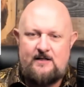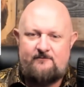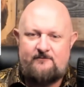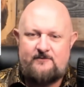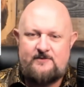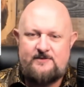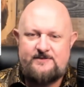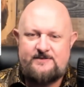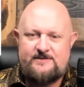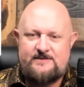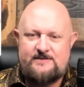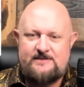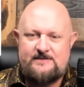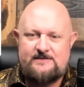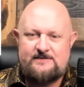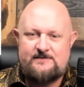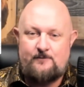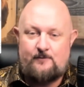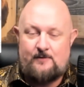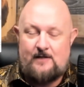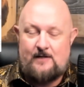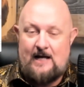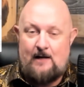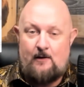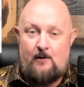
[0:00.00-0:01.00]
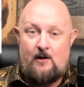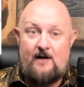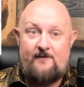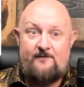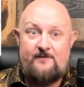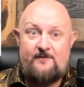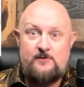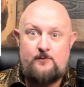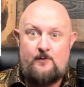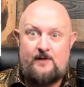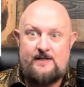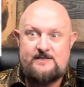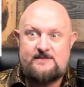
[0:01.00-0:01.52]
versus, or how
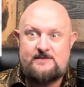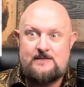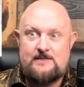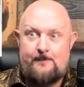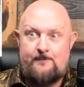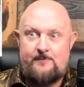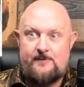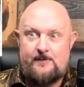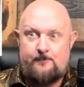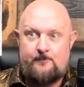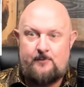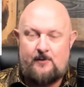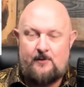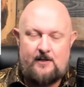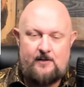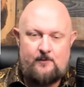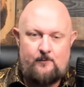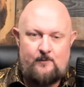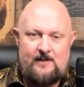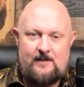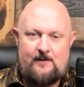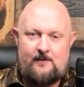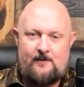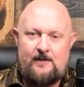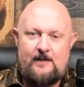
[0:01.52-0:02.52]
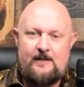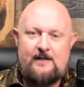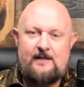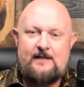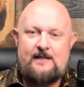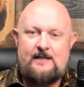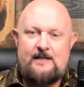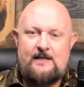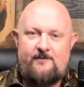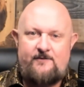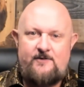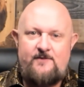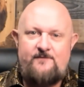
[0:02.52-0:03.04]
often do I stop at the bar? Well,
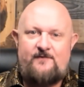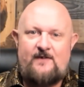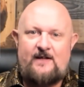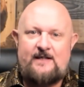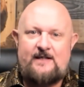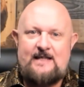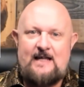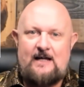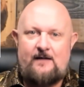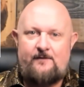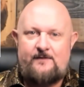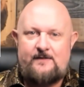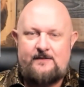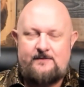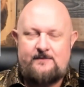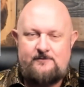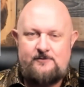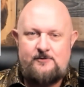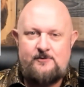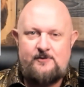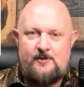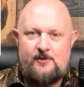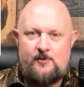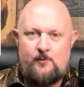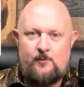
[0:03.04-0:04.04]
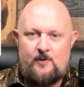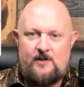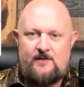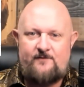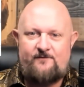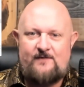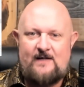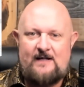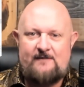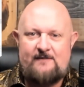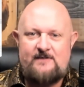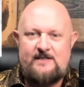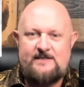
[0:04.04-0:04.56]
if you find out that you go to work
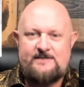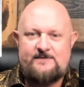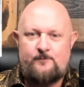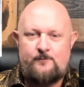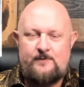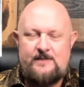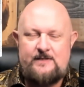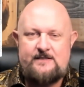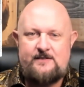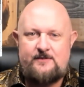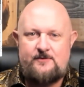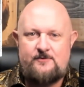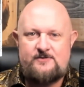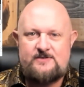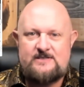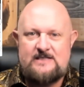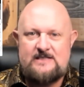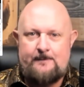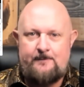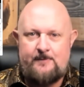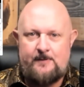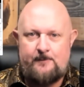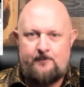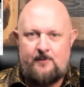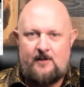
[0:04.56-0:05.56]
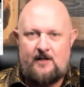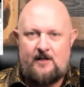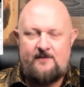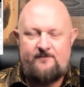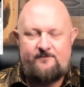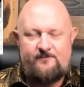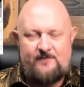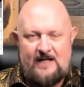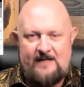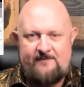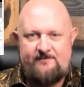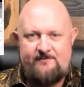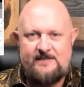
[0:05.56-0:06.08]
5 days a week and you're stopping at the bar
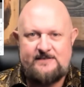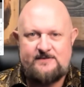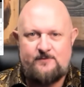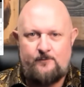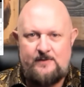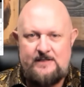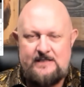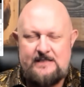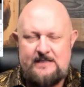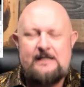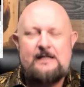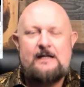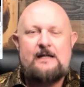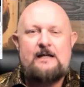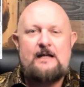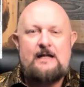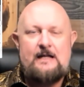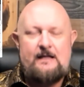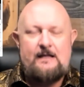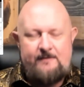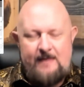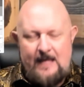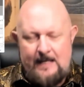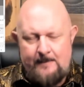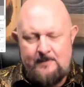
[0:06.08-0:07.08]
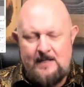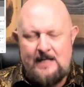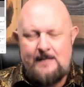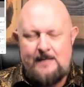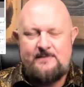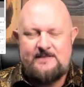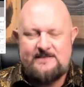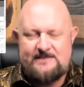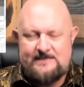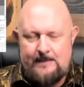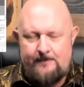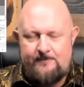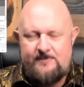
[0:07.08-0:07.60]
5 days a week, that might
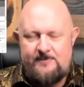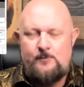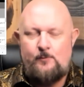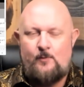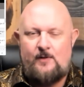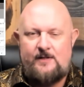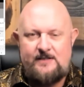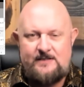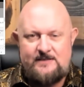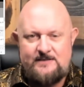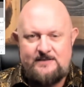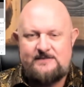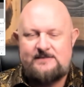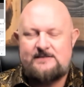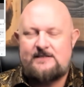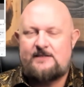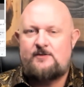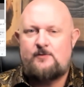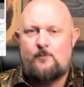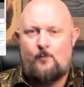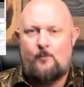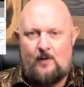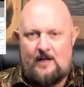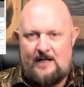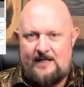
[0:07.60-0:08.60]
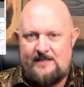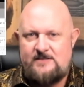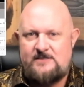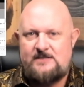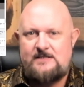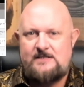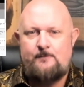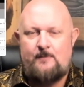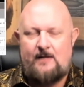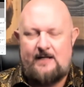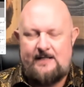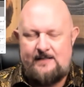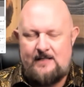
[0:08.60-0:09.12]
be something you want to consider, why
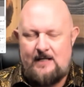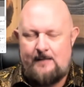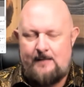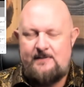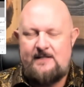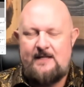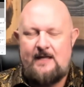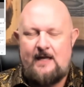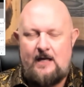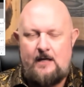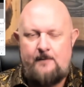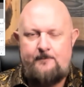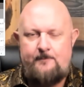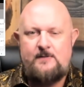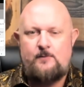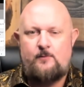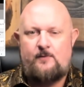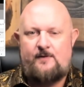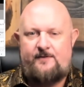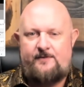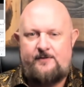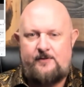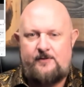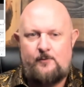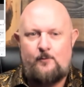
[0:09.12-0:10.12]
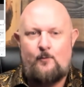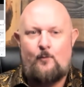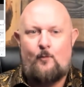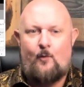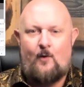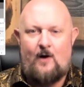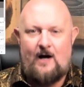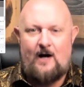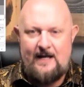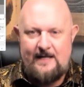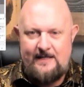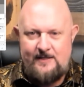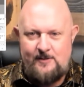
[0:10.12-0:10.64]
she might not be happy with you,
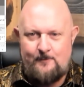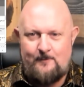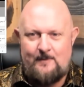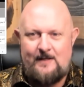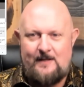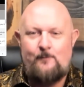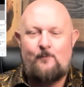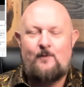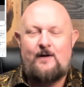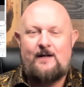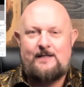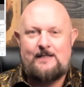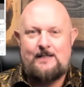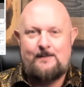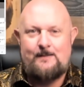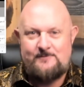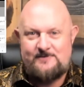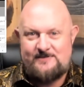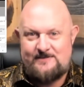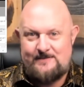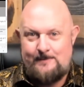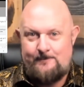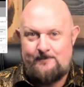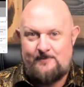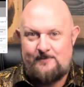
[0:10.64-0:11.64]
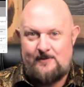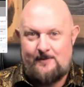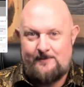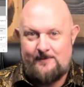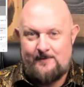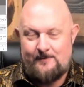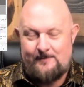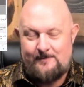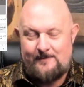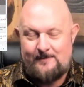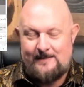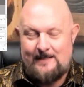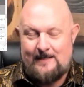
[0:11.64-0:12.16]
why you might wind up sleeping on
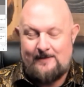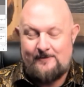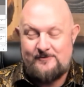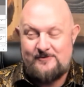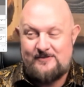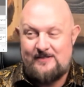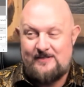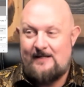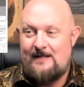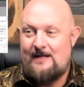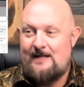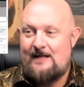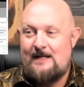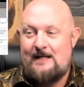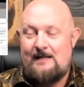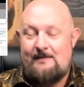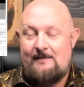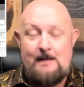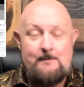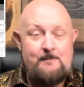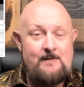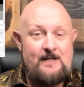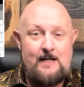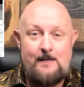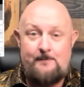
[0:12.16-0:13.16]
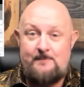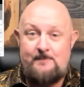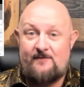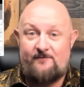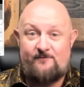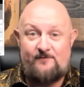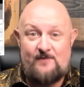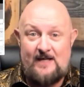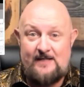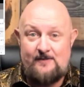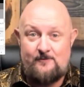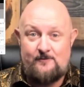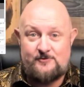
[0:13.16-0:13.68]
the couch. That might not be the
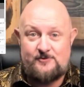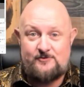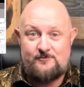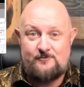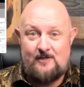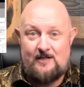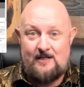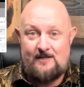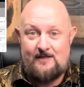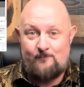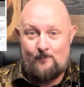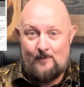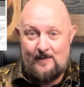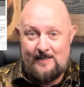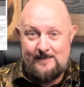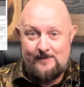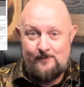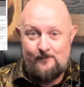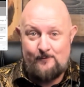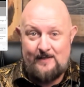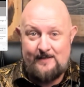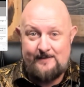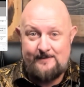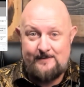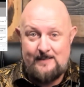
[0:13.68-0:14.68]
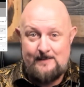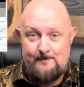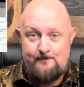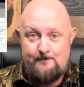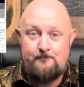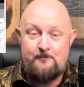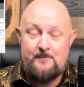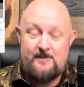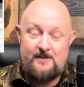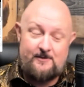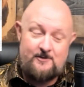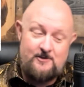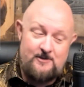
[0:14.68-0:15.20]
final straw of why you wind up,
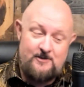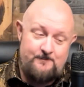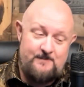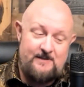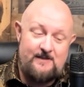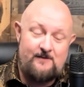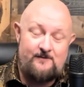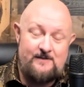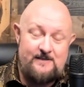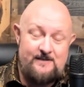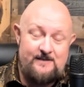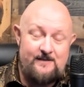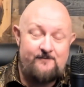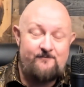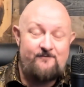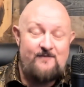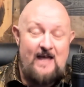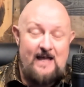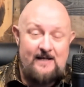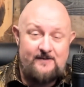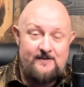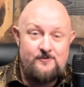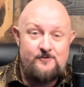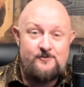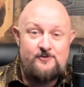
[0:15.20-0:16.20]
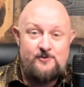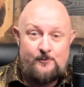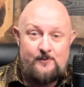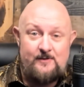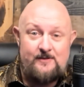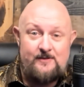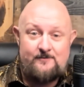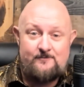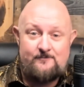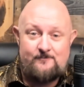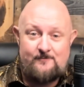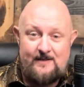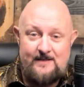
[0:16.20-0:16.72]
but it could be a leading factor to
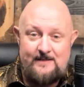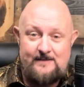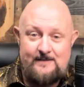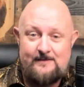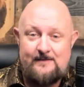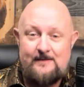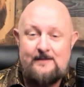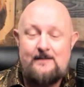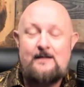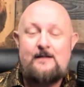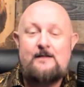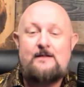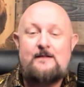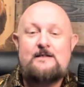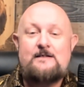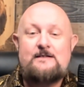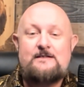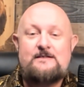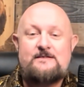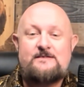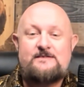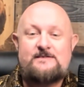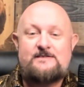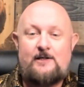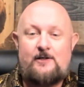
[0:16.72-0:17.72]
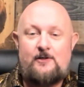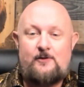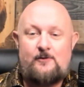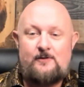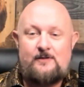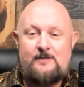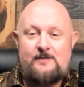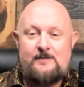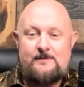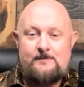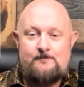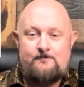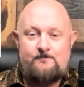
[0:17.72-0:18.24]
it, right? So
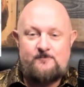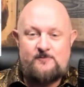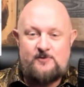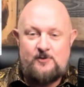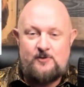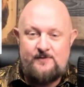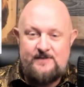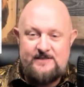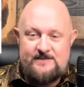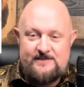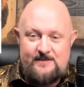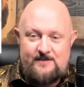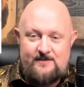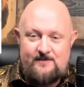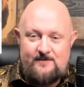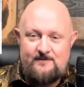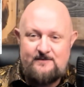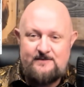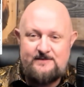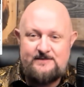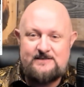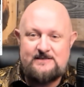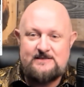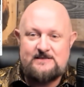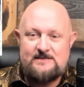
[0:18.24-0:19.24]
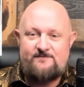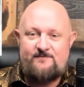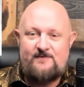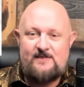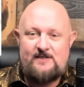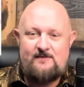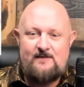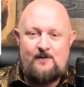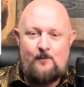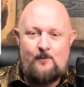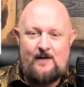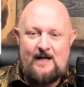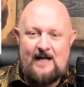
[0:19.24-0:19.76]
do these occurrences.
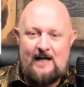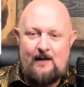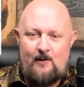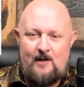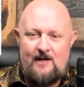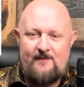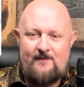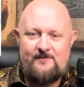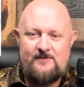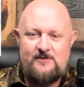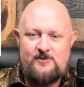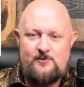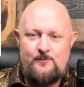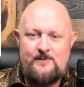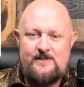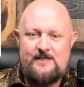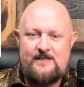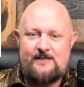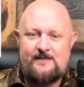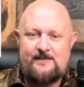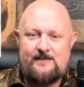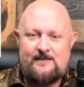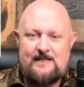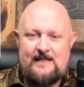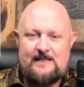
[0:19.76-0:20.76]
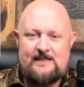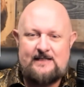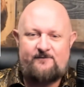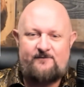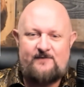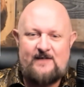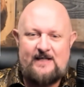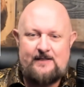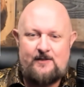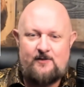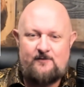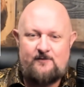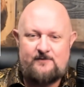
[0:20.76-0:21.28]
Figure out, well, how often do we get in a kind of
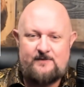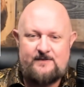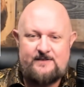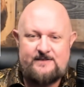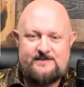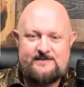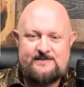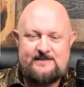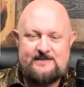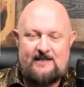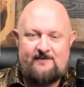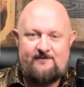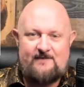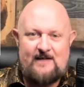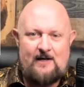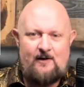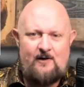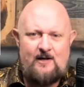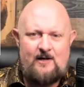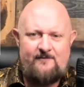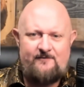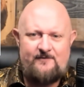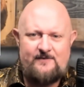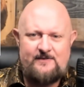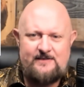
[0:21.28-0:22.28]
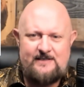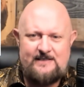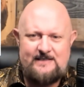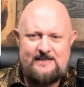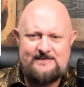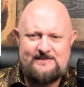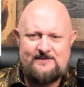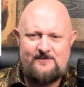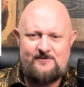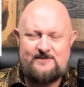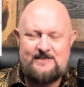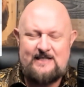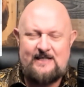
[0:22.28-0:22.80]
fight over this stuff? How often is
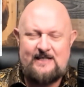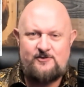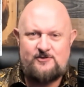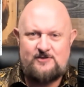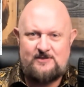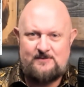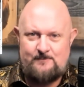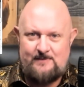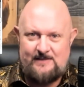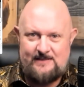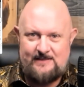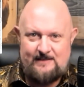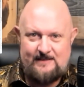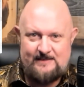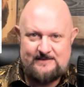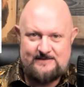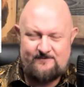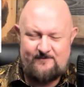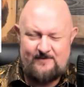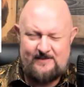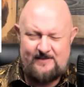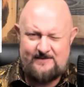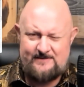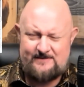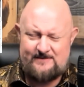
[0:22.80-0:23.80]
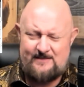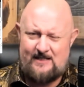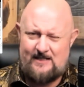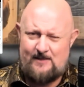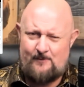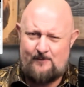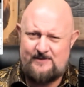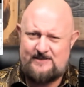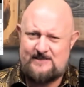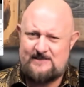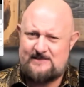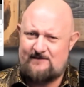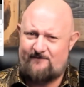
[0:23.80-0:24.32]
there tension because of it? And it's not
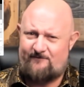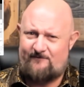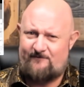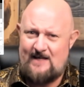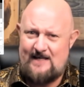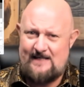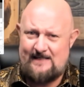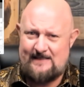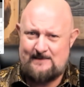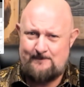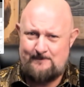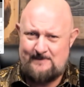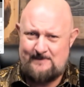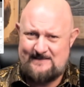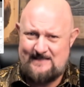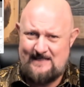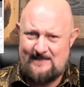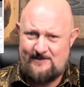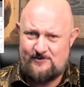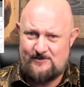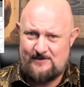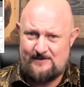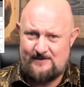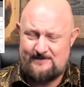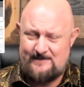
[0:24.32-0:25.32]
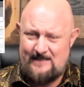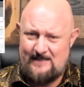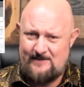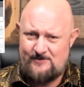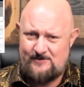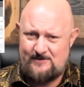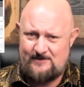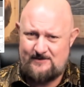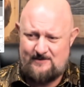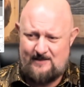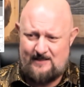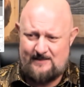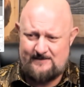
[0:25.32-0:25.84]
always just a fight. It can be tension.
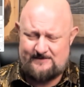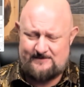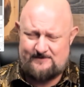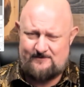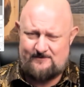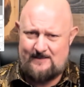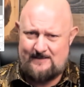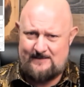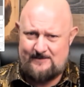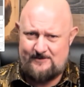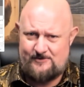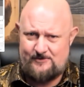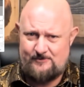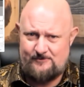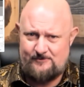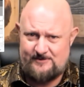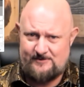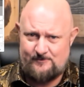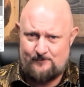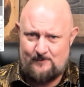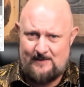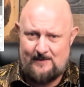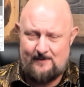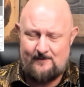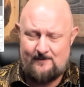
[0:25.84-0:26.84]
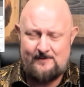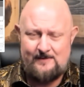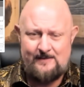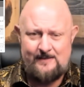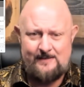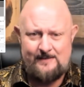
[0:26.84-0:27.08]
Tension causes a lot of issues as well.